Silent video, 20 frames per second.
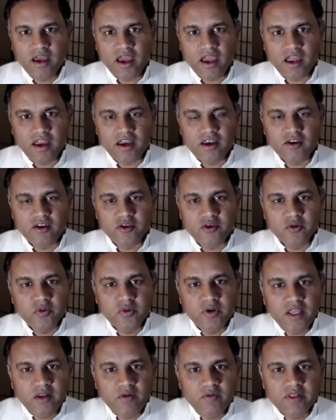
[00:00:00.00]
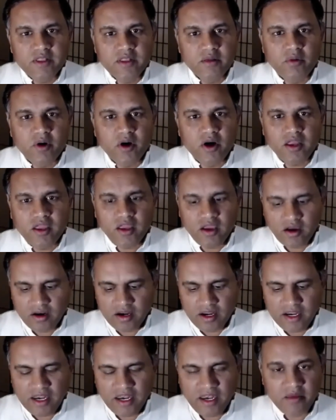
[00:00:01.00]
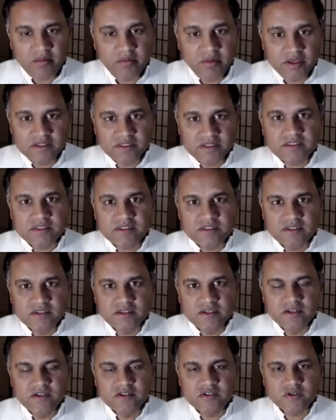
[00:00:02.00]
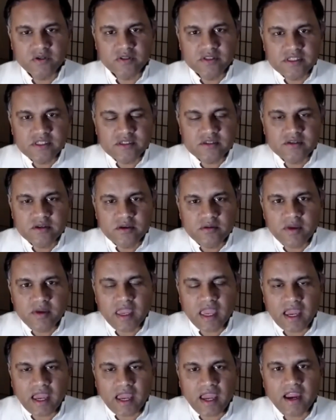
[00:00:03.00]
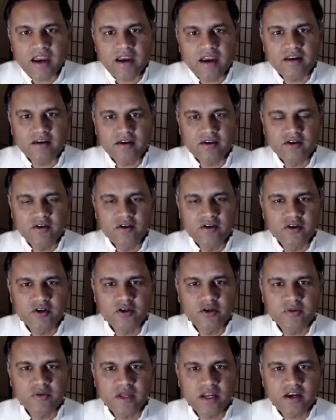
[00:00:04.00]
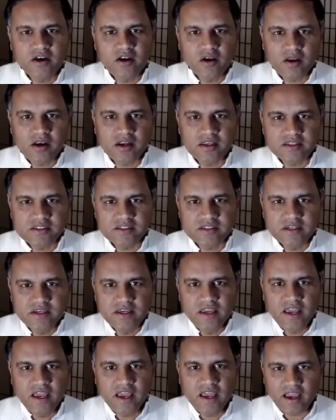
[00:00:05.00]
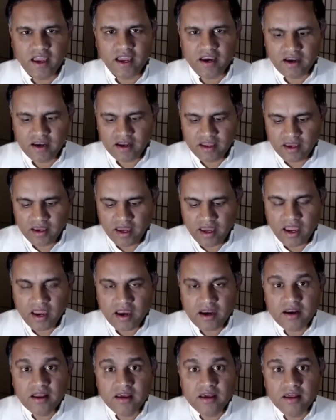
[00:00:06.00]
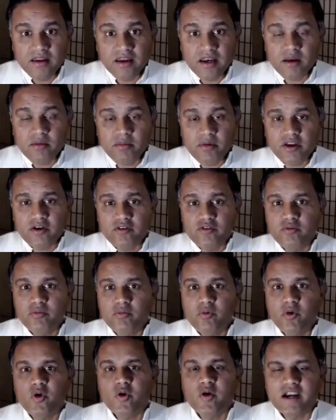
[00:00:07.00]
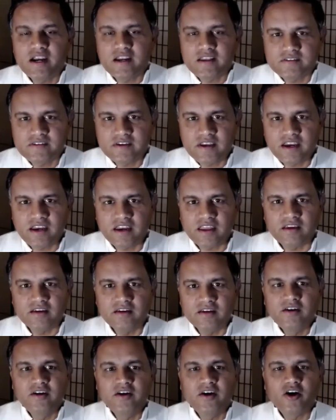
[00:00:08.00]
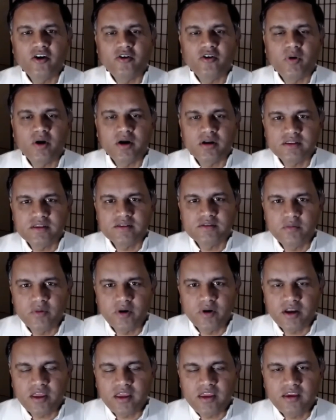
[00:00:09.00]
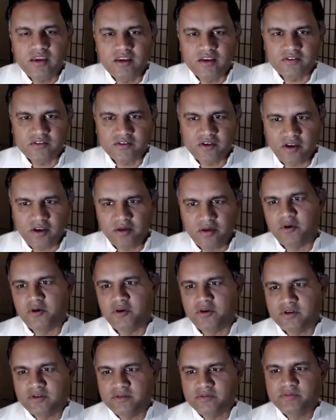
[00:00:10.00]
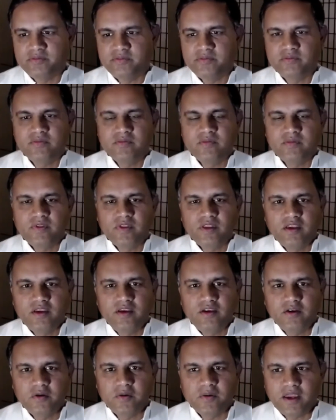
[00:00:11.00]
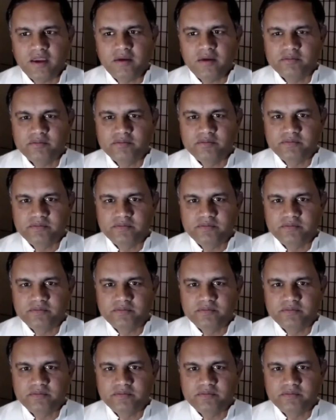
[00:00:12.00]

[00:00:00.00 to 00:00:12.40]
and you deal with the body on a daily basis. So this may add to that knowledge and add a little bit of more understanding of what this body is all about. Okay.